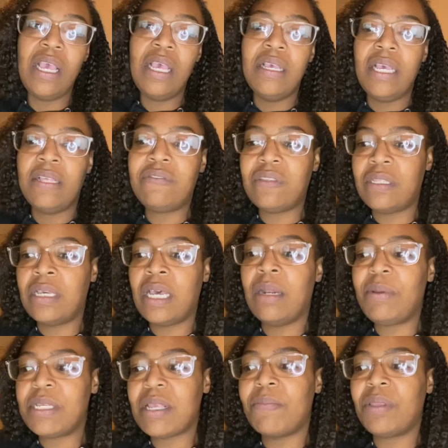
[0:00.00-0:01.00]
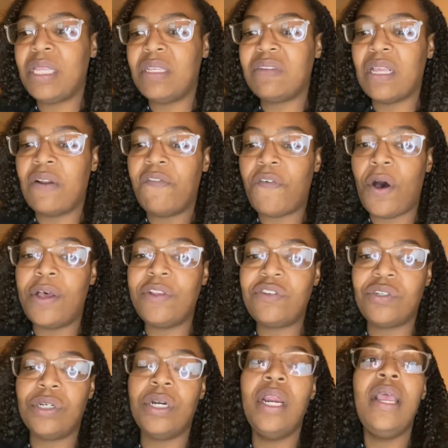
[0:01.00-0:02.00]
It's going to be something that's going to
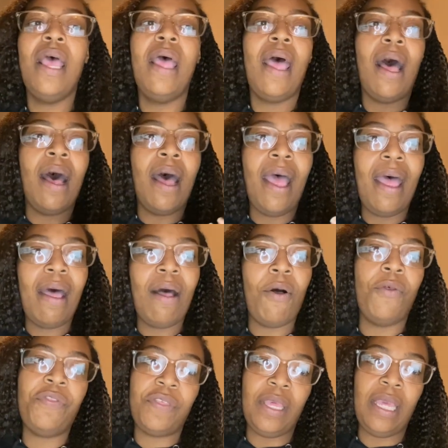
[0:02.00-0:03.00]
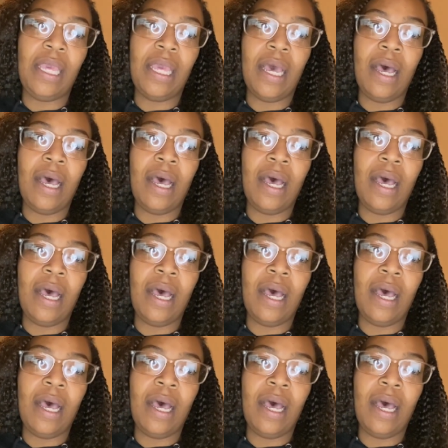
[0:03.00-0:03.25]
foster a healthy,